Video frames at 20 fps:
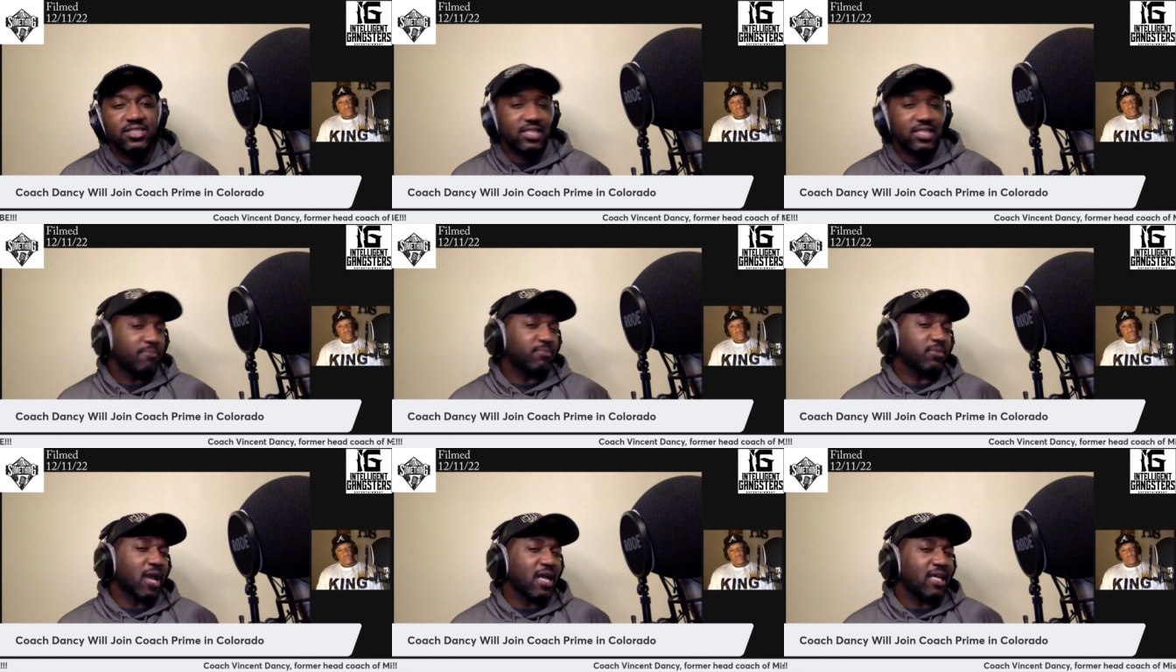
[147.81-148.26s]

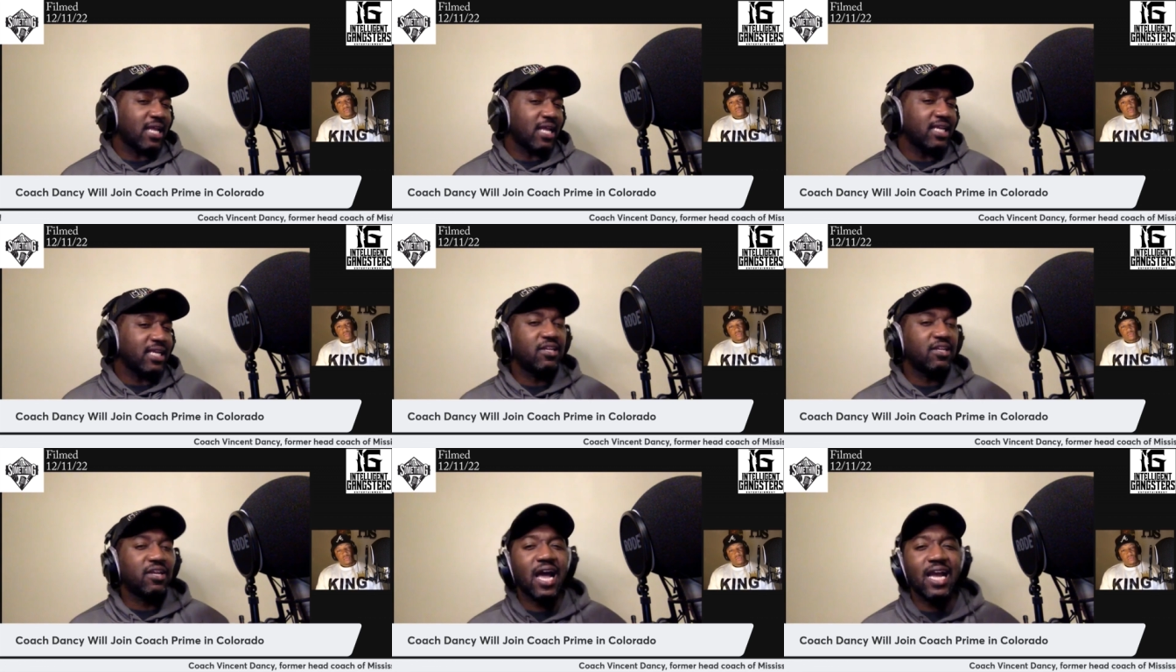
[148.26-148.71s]
Because I'm, I,
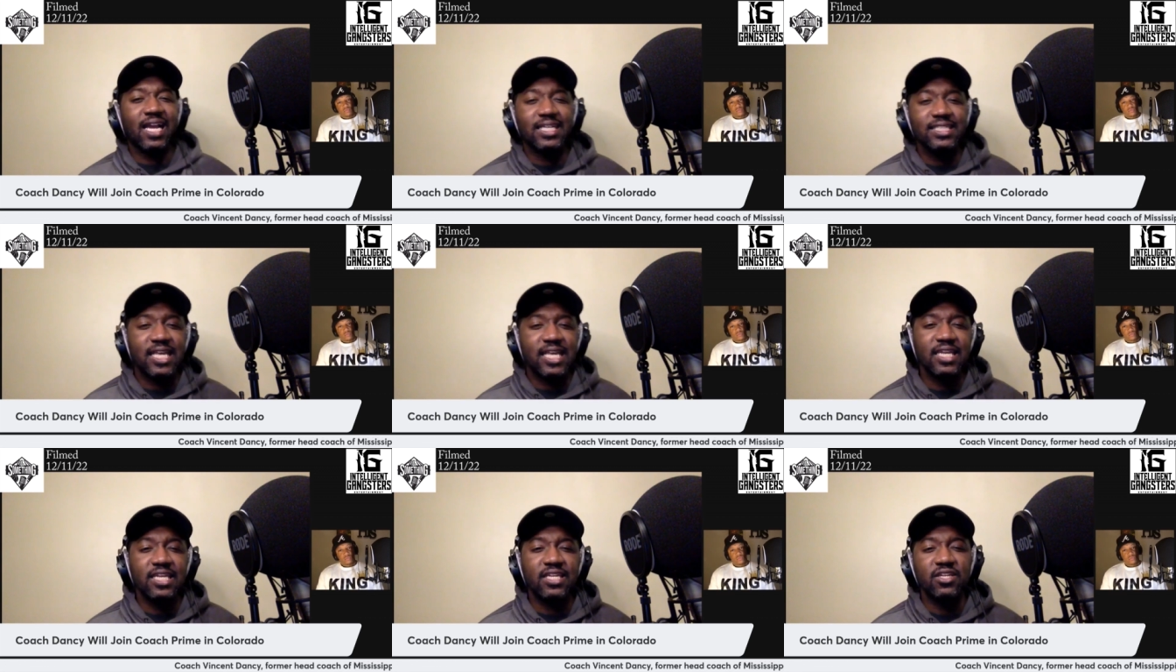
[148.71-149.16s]
need to, I
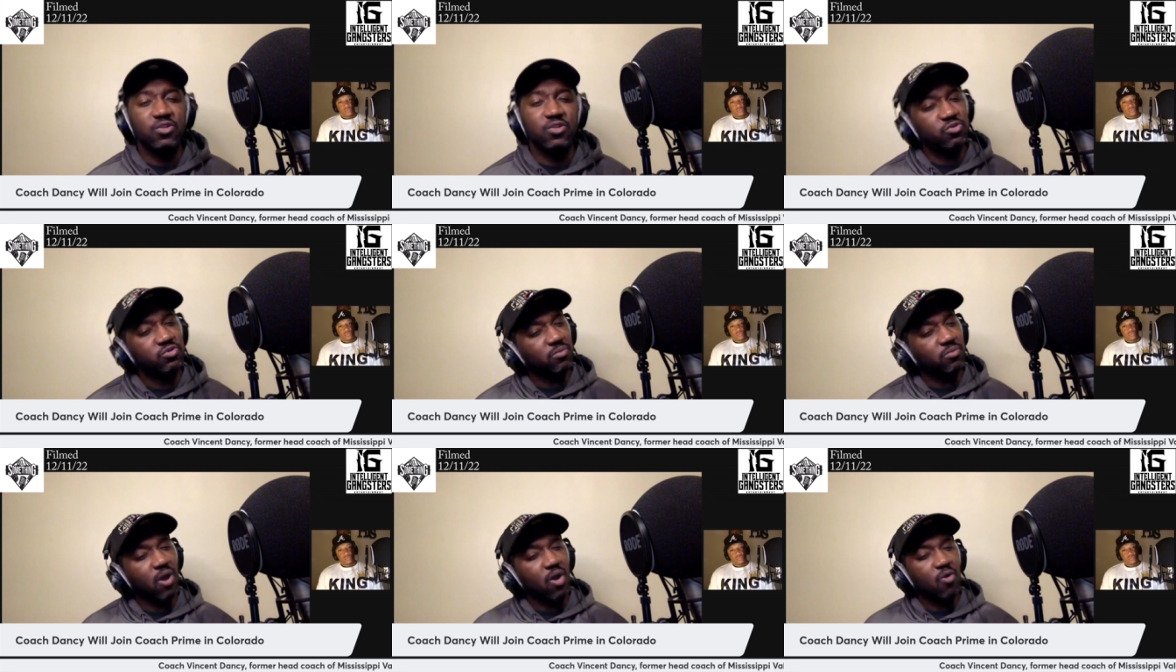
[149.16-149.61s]
guess I need to do
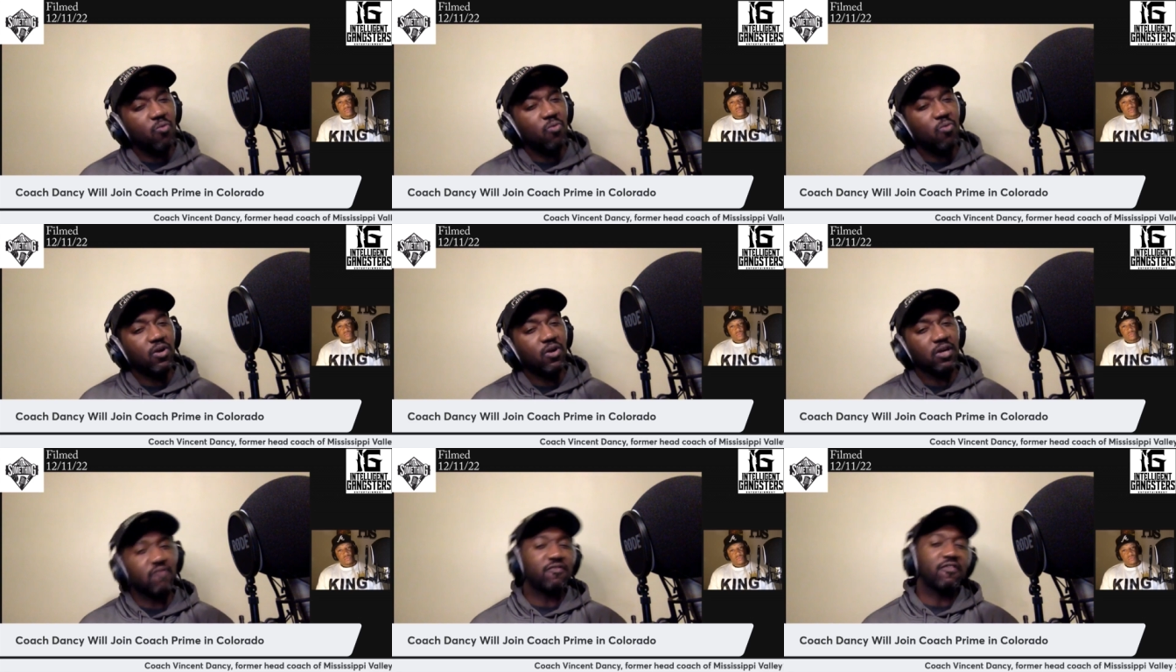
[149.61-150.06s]
some
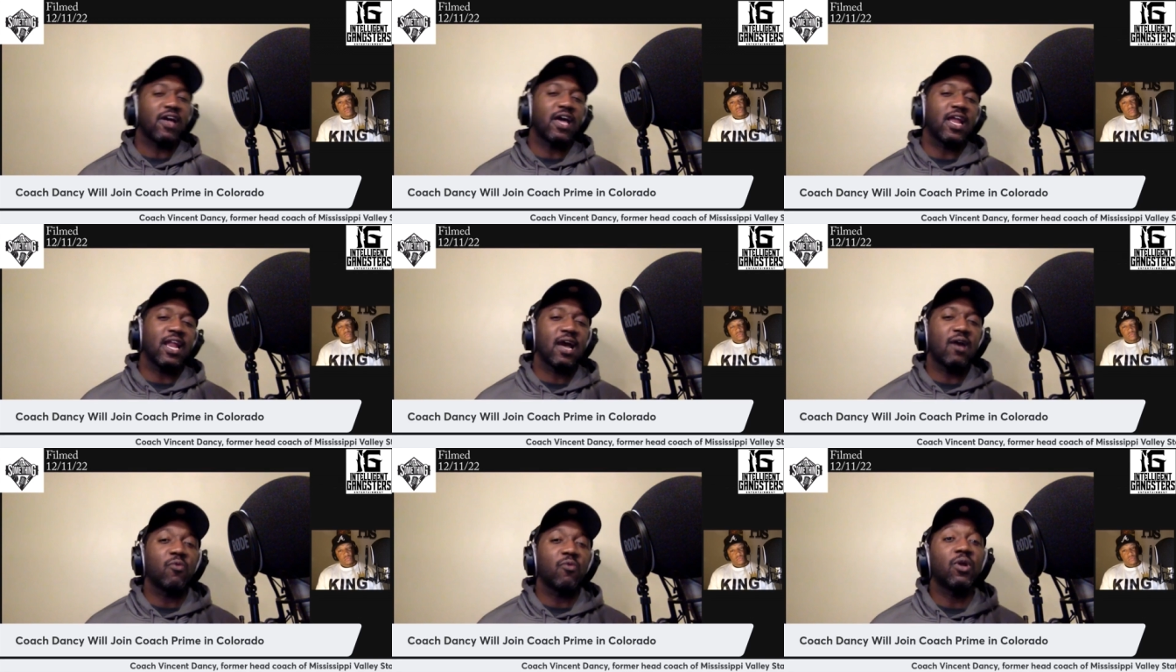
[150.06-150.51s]
homework and
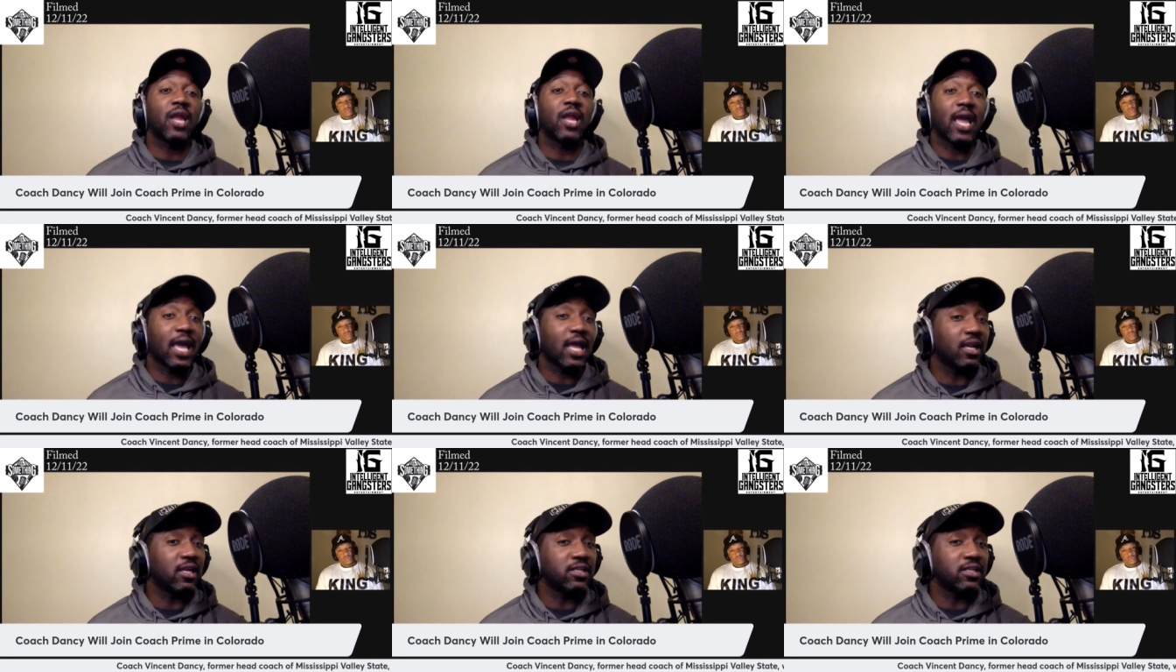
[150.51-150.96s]
find out what an
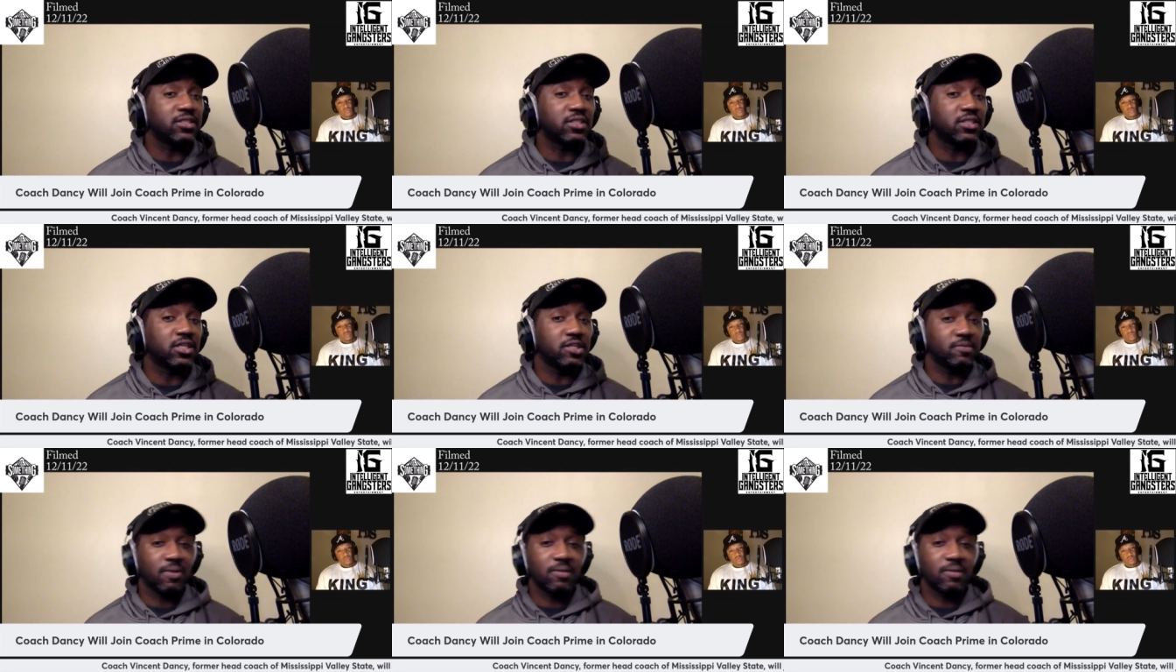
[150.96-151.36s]
analyst does.